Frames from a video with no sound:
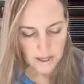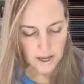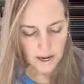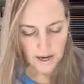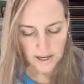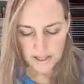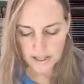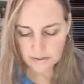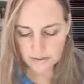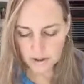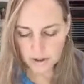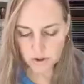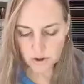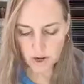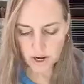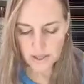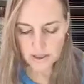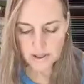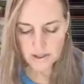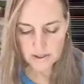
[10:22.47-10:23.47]
I even
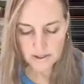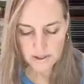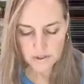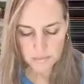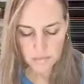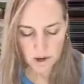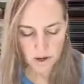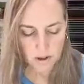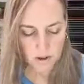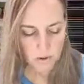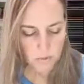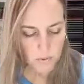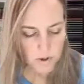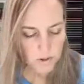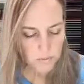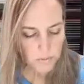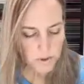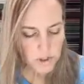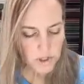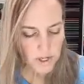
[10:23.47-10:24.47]
tried this smaller
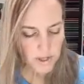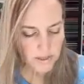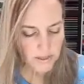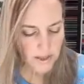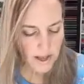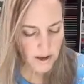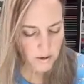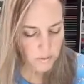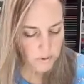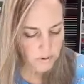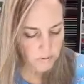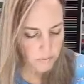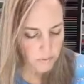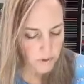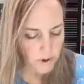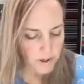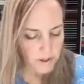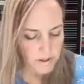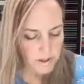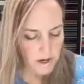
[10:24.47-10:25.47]
one, which I thought would have
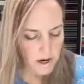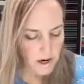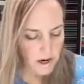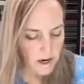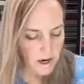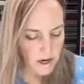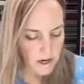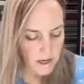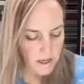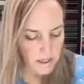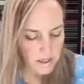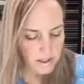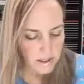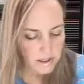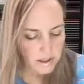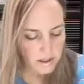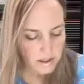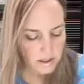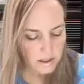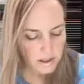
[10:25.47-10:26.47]
worked on